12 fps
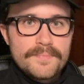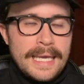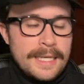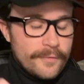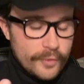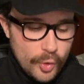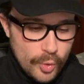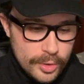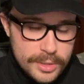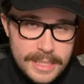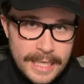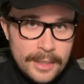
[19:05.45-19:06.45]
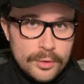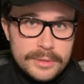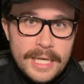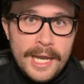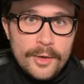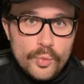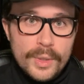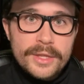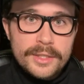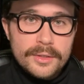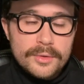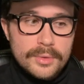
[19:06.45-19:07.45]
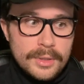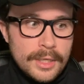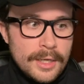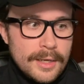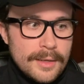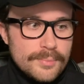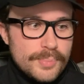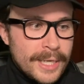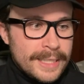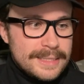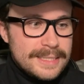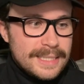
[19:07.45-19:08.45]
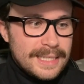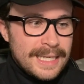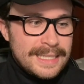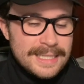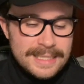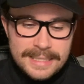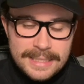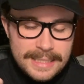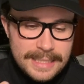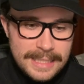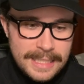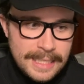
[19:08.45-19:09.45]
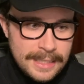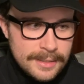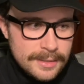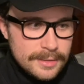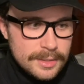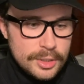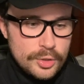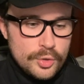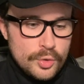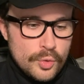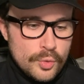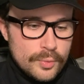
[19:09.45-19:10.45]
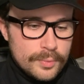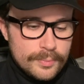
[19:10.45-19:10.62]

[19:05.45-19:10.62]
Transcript: And of course, it'll die with you, but it doesn't need to